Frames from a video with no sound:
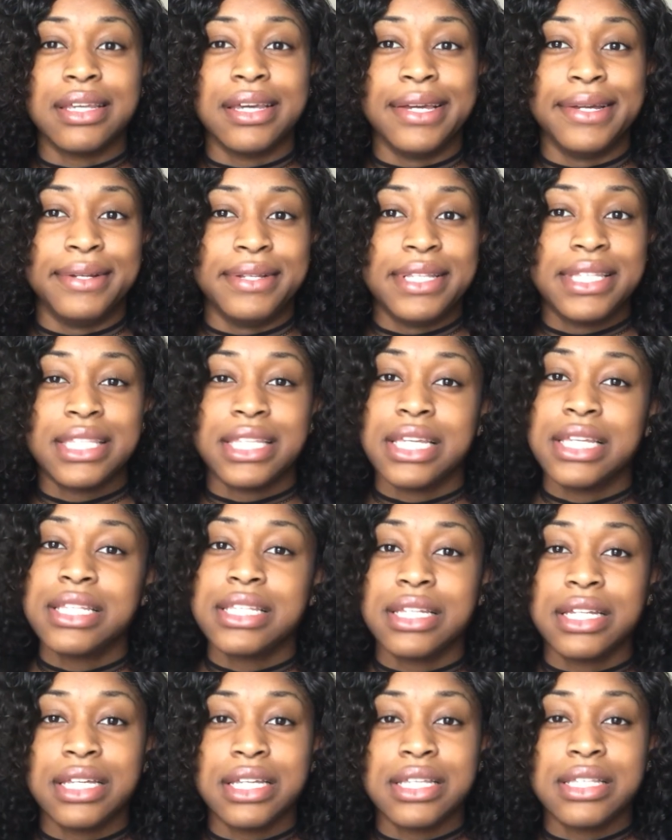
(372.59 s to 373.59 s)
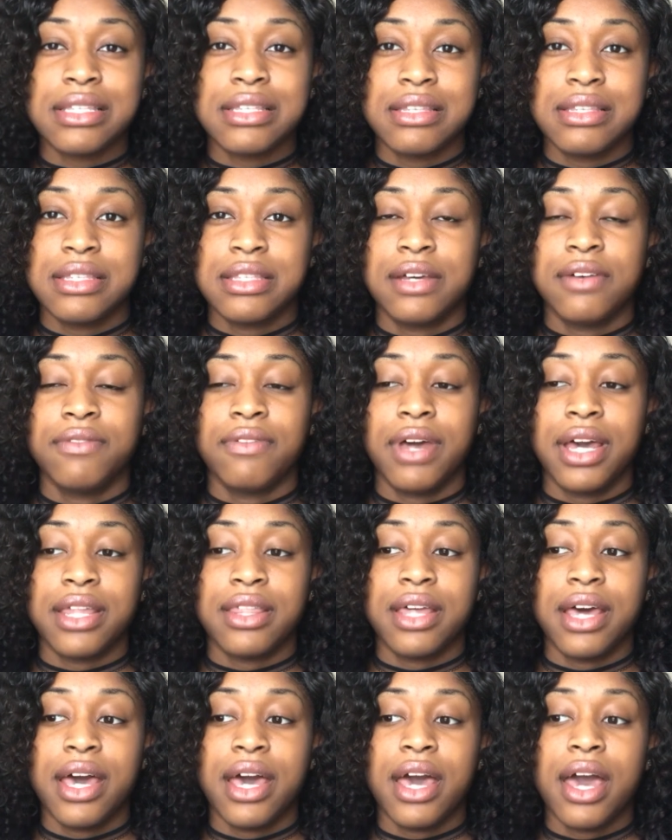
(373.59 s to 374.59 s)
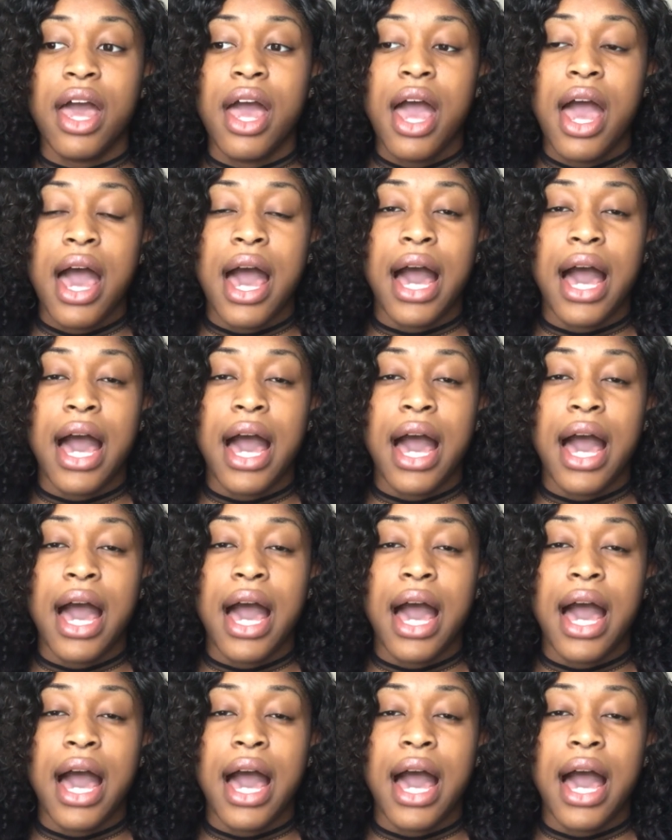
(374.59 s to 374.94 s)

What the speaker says: and seasonings and stuff like that,